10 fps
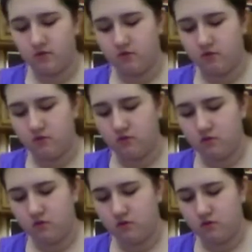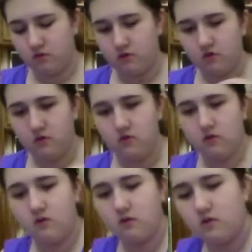
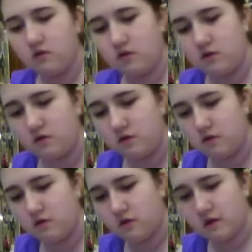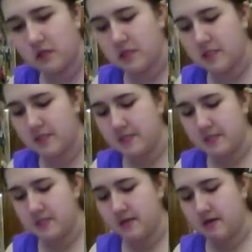
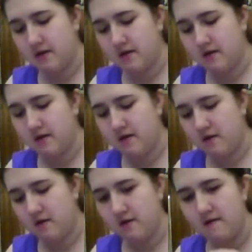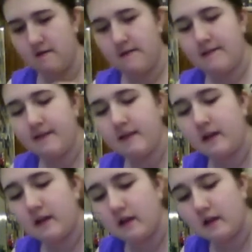
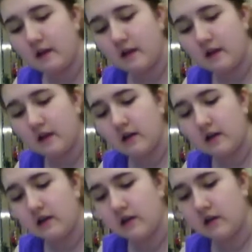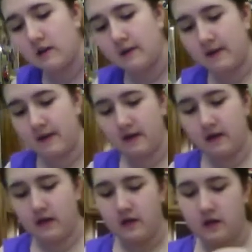
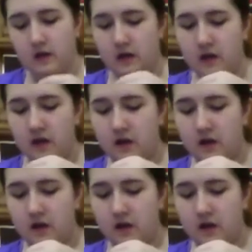Nobody speaks.